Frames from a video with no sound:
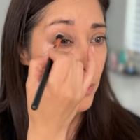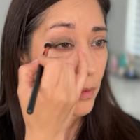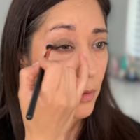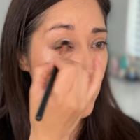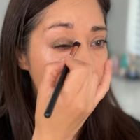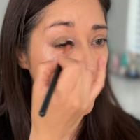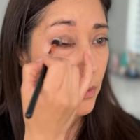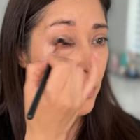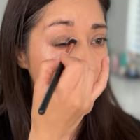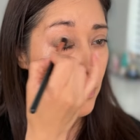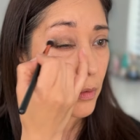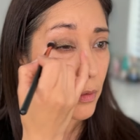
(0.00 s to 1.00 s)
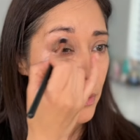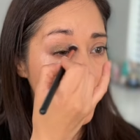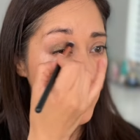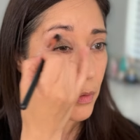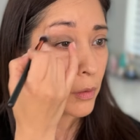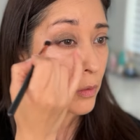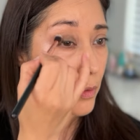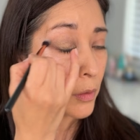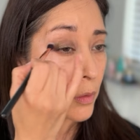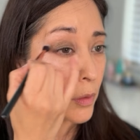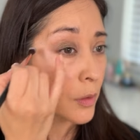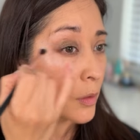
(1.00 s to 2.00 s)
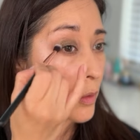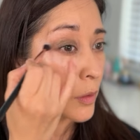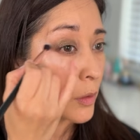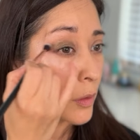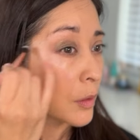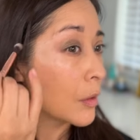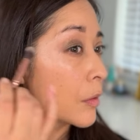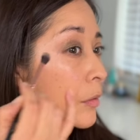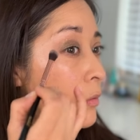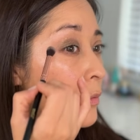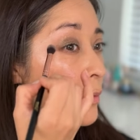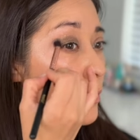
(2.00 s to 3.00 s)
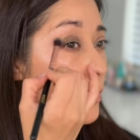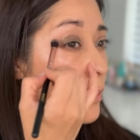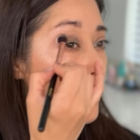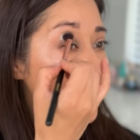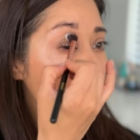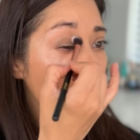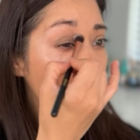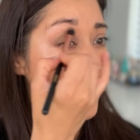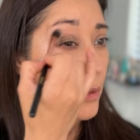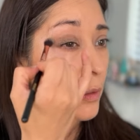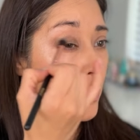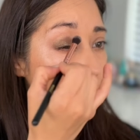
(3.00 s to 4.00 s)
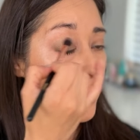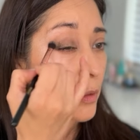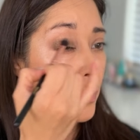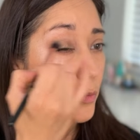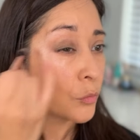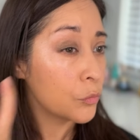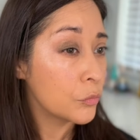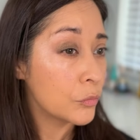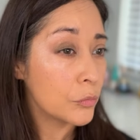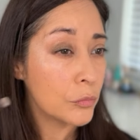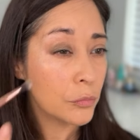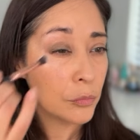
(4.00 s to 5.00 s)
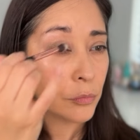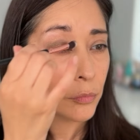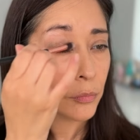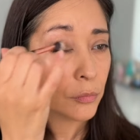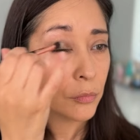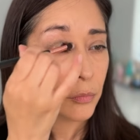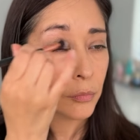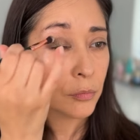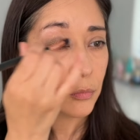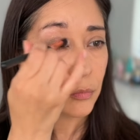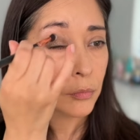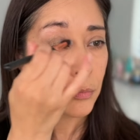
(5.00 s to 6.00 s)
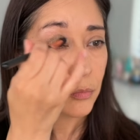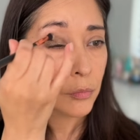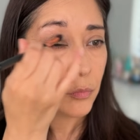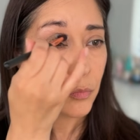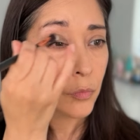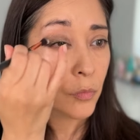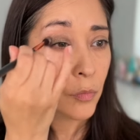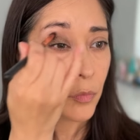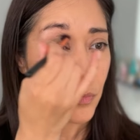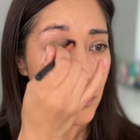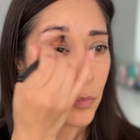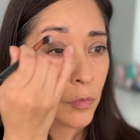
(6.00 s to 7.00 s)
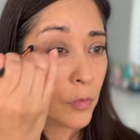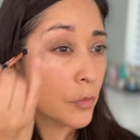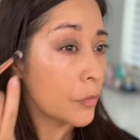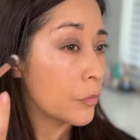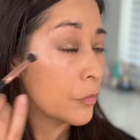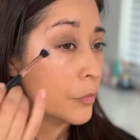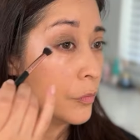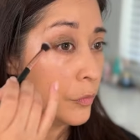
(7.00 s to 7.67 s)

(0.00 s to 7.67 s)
(silence)